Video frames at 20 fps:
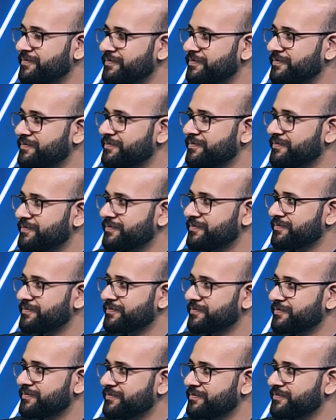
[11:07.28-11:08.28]

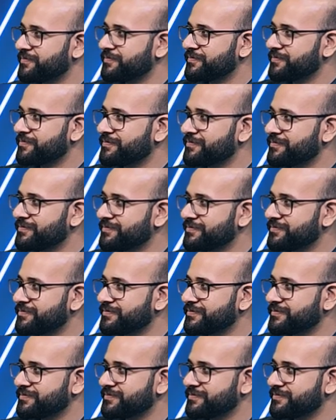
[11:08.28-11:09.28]

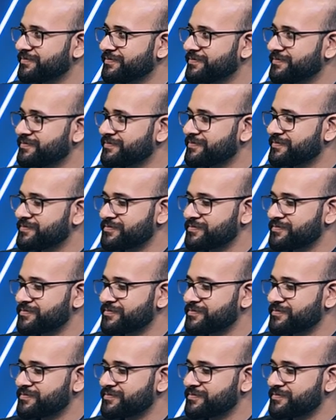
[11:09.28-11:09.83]
This person isn't speaking.